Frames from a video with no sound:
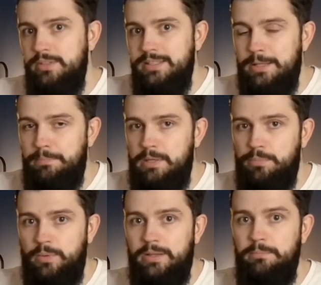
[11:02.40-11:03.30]
that people
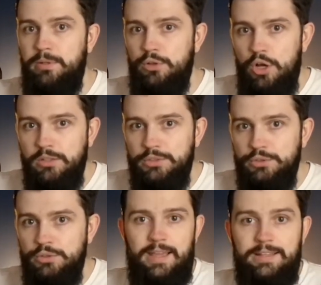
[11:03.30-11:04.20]
can belong
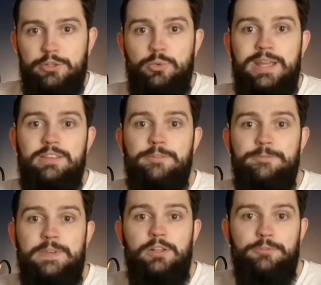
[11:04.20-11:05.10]
to and create a
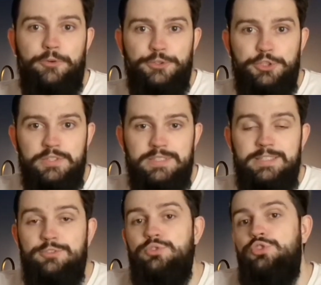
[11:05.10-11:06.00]
feel of urgency
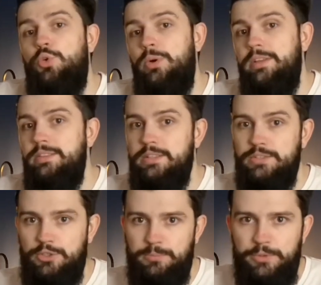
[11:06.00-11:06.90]
to join this
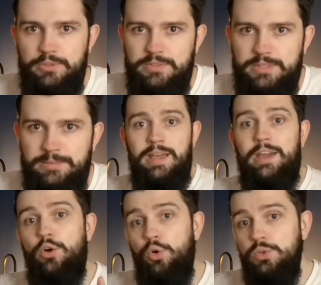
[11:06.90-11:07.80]
community. And
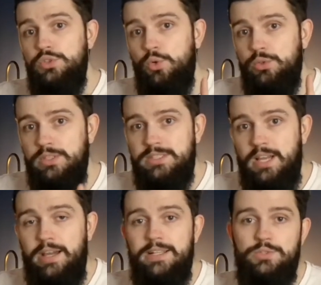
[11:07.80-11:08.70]
also, the
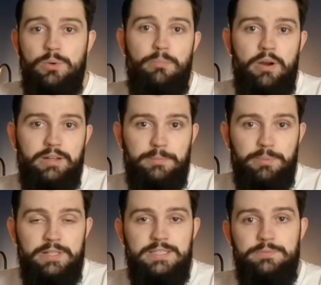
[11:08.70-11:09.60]
sites or
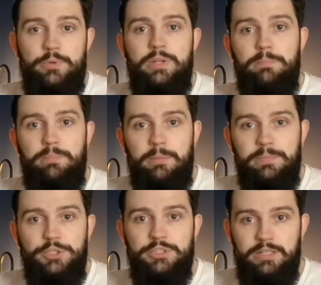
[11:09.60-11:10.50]
marketplaces where you can
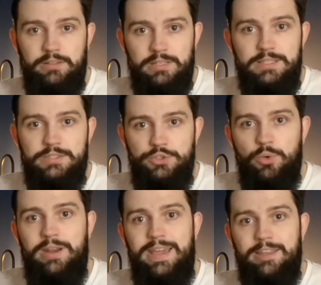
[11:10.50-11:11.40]
publish and list
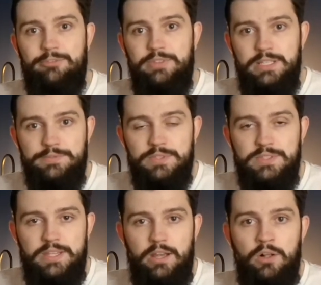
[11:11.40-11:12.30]
your NFTs for
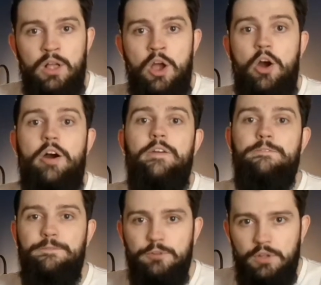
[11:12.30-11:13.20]
sale are
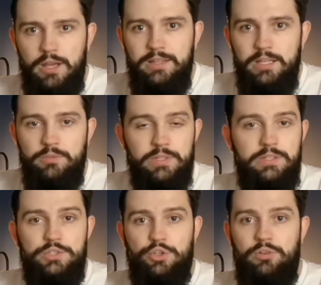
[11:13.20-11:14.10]
flooded with
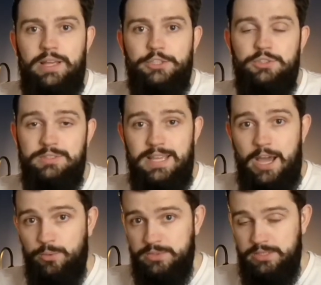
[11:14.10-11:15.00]
these collections
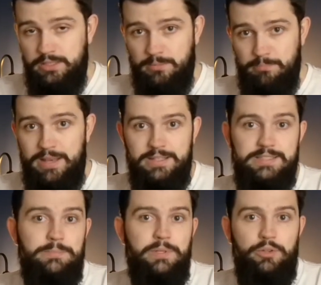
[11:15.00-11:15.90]
housing many
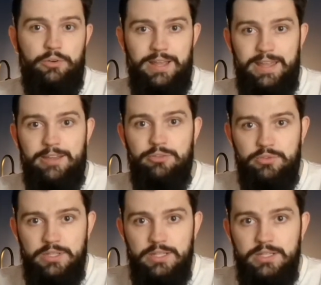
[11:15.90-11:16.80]
similar
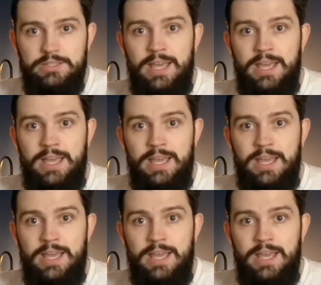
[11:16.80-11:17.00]
NFTs,